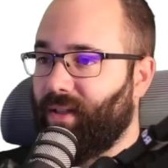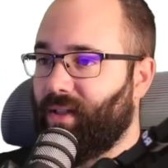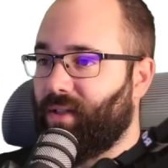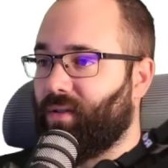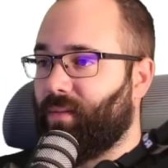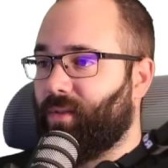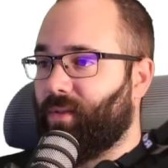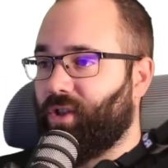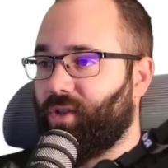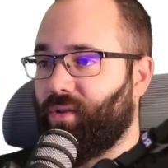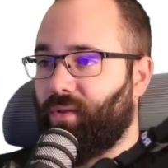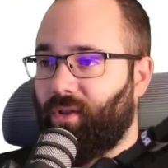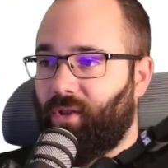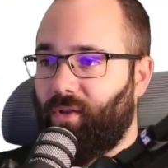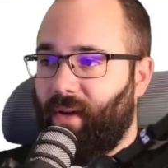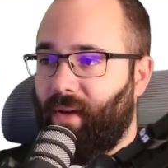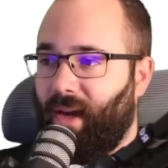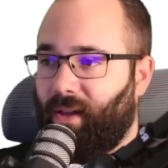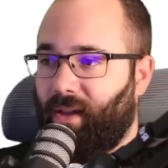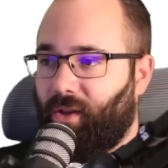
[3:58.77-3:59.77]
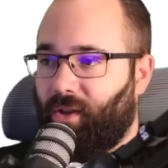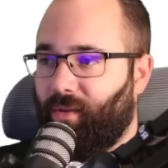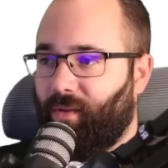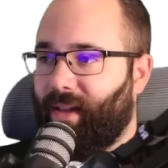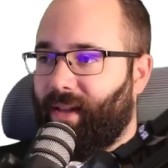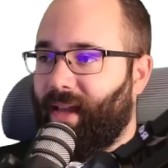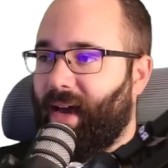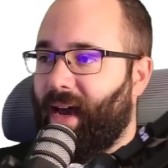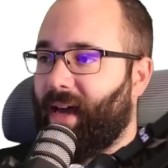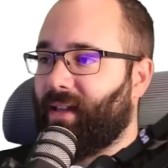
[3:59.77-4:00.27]
So I'm just going to enter
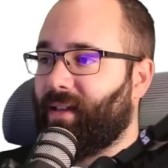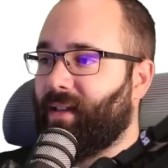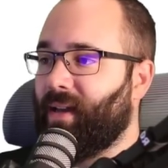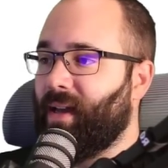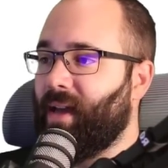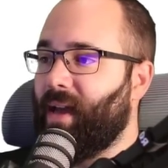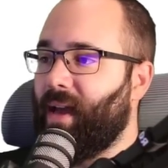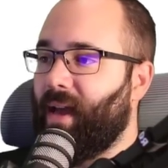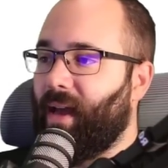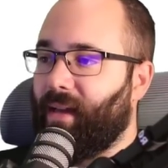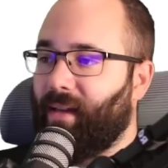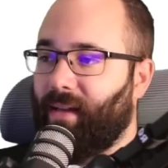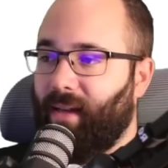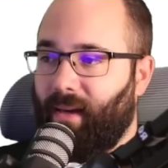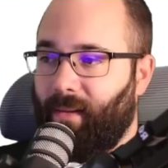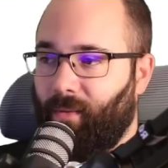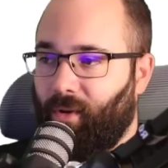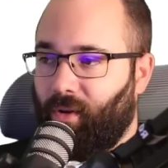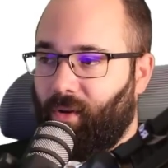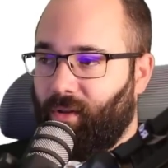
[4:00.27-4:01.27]
that, and then I'm going